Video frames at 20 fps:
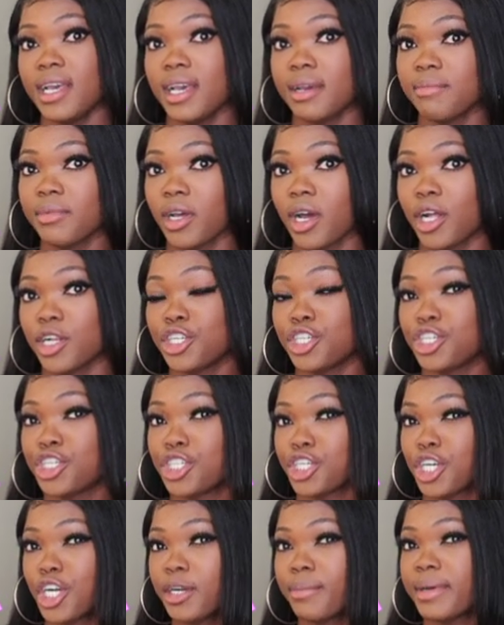I'm not
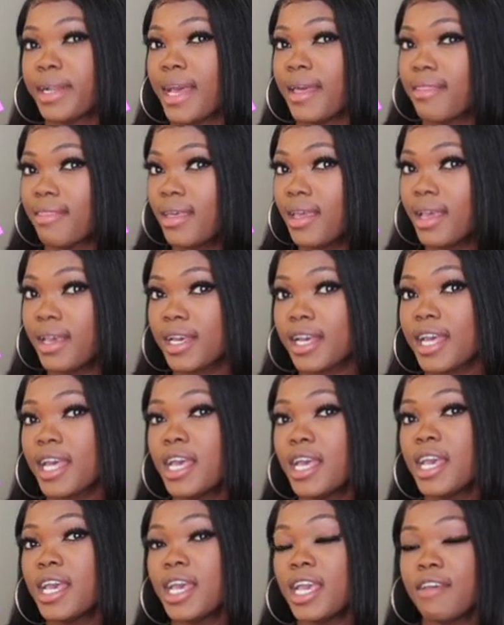sure, but I think
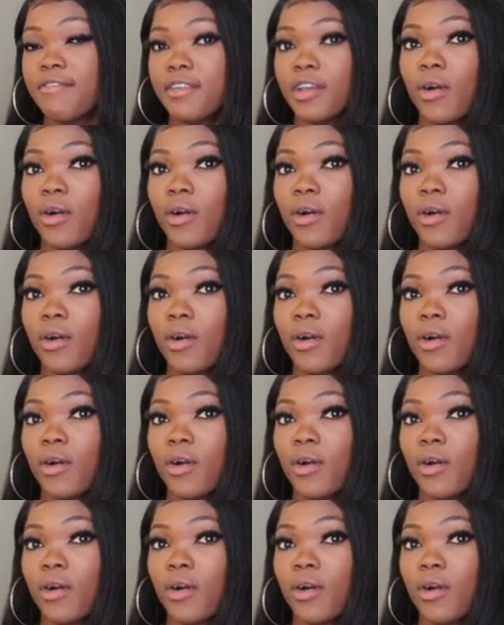if